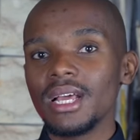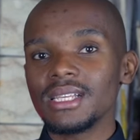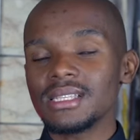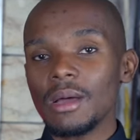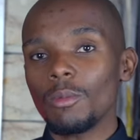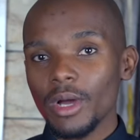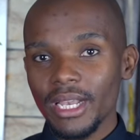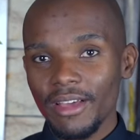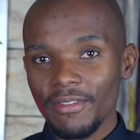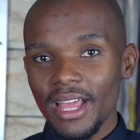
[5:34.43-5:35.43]
someone
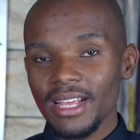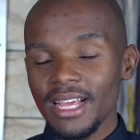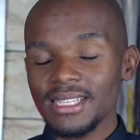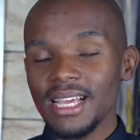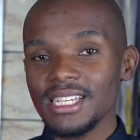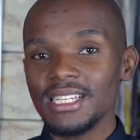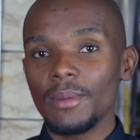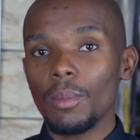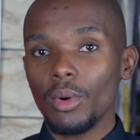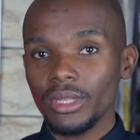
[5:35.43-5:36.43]
has actually
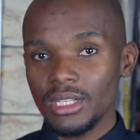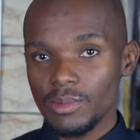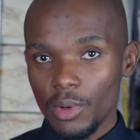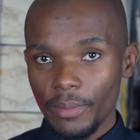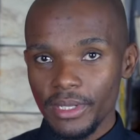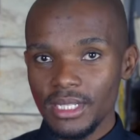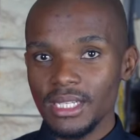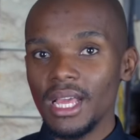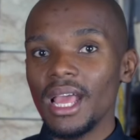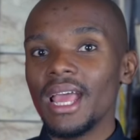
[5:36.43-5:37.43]
bought this property